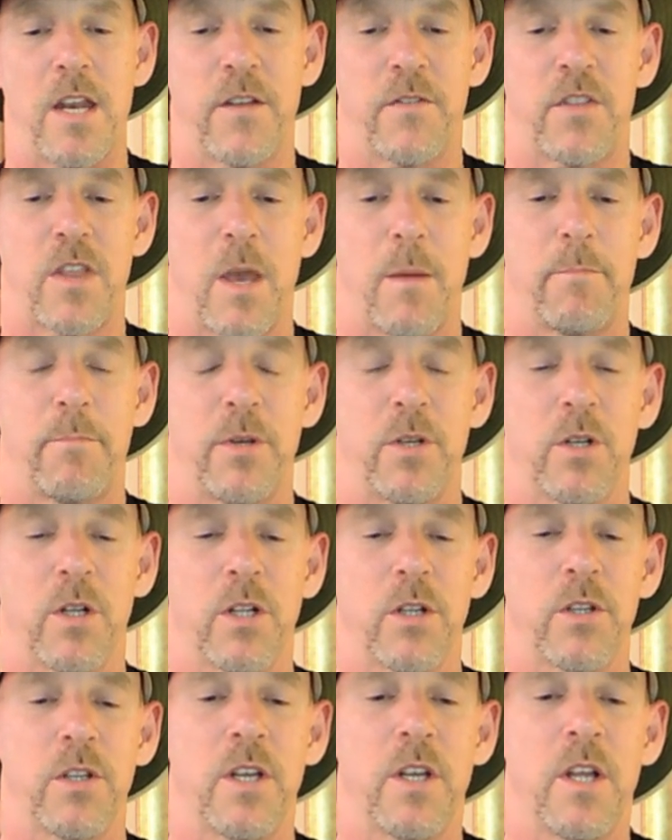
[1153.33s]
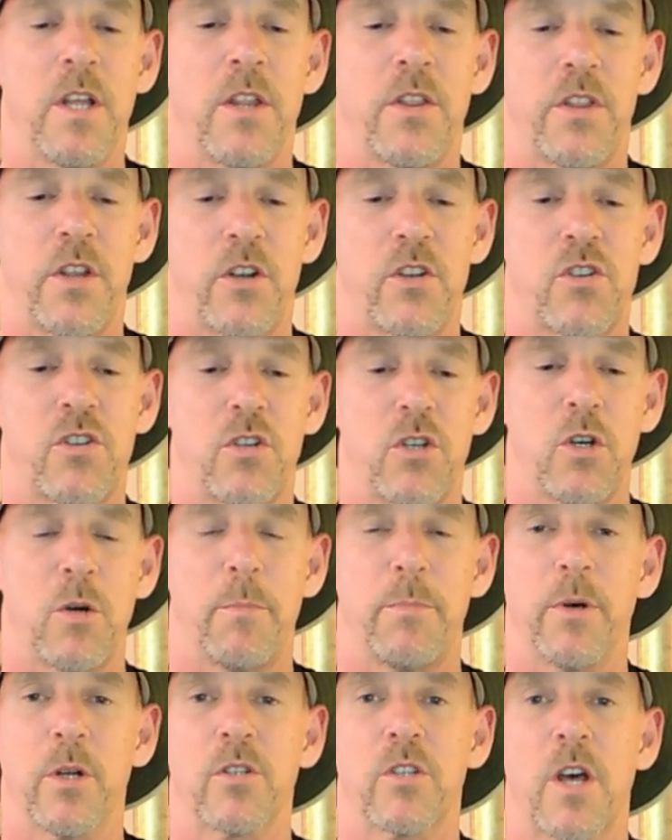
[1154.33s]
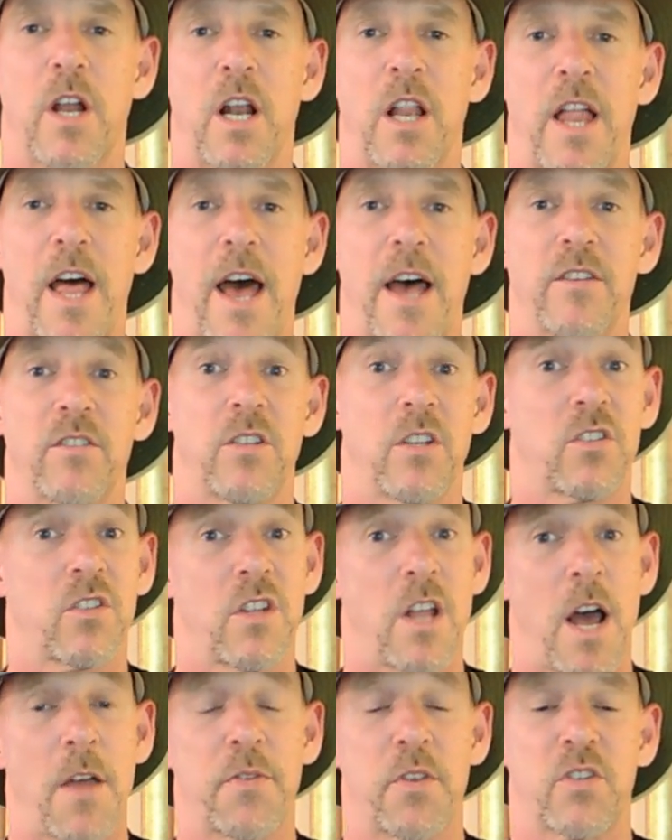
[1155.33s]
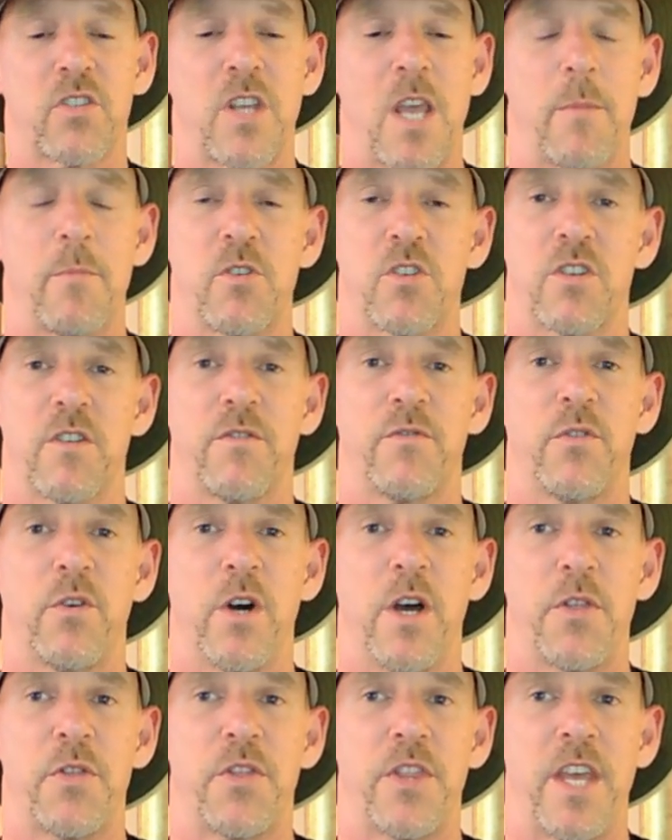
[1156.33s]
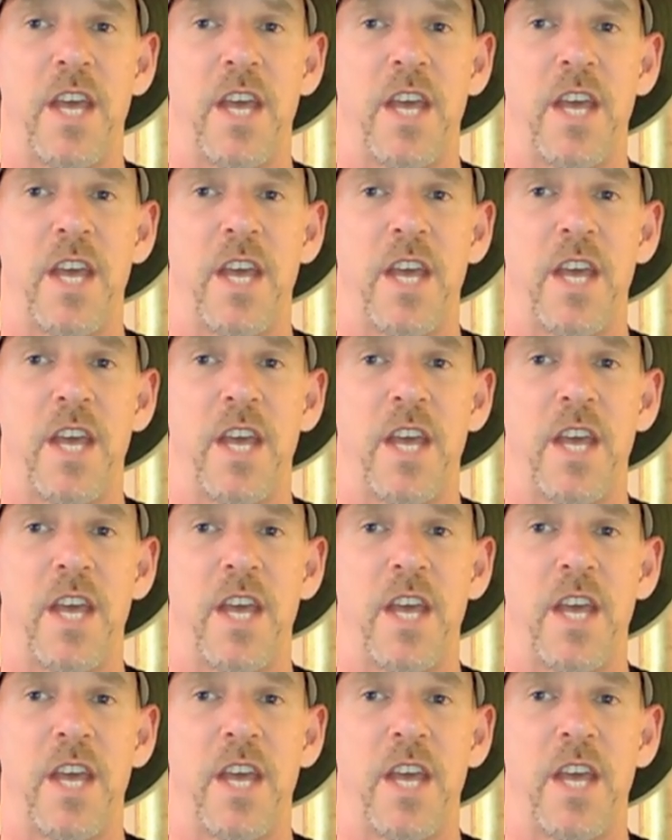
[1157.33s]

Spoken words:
If they build their shoe built on a last that's not the same as your foot,